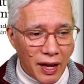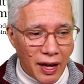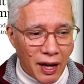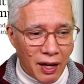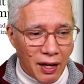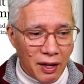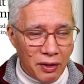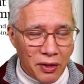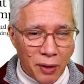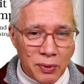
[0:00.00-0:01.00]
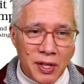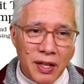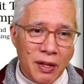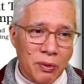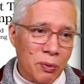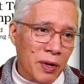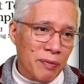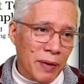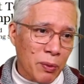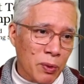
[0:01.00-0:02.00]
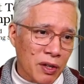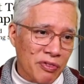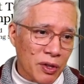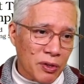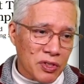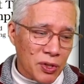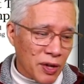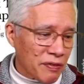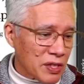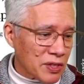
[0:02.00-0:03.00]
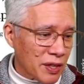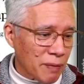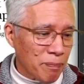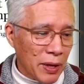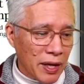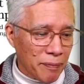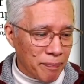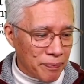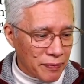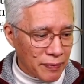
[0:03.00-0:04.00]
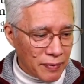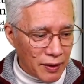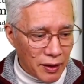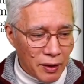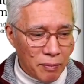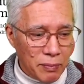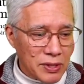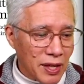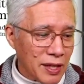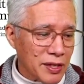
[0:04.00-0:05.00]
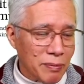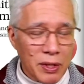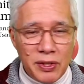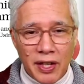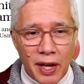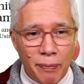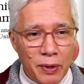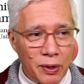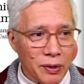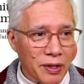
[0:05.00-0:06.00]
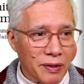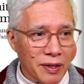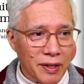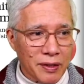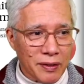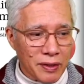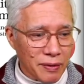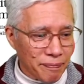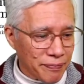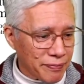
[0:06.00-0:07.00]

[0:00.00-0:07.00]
That was getting in the way of my workflow. So I've decided, besides, I'm using AppCode and